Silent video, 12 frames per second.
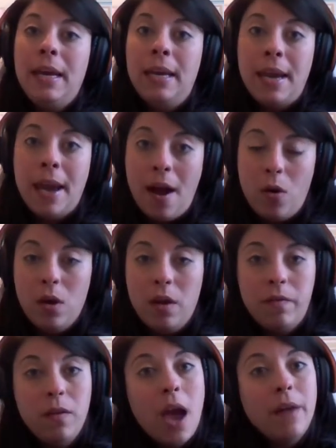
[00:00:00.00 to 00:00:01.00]
now
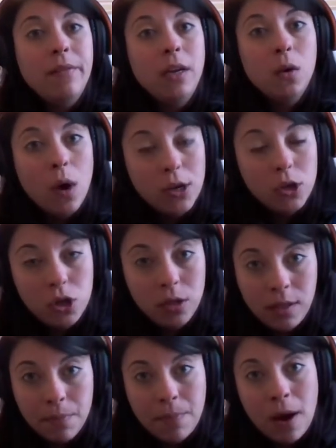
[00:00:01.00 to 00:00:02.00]
if you have any
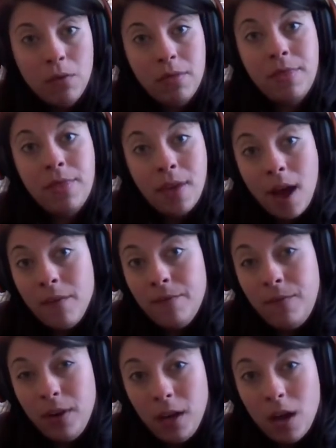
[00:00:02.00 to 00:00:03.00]
questions about that
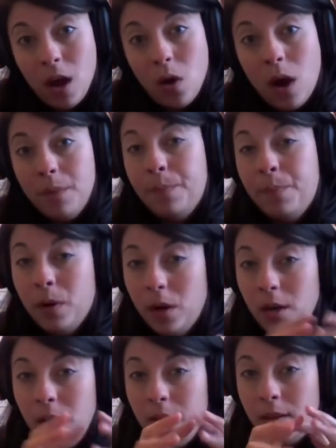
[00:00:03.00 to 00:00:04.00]
video, I
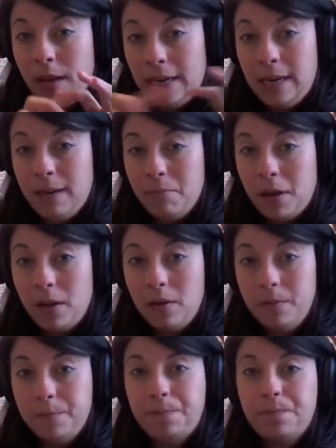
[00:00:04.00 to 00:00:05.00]
put in the
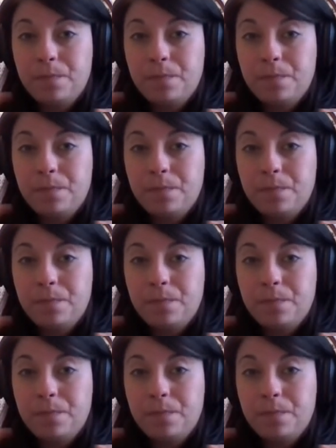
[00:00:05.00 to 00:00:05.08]
email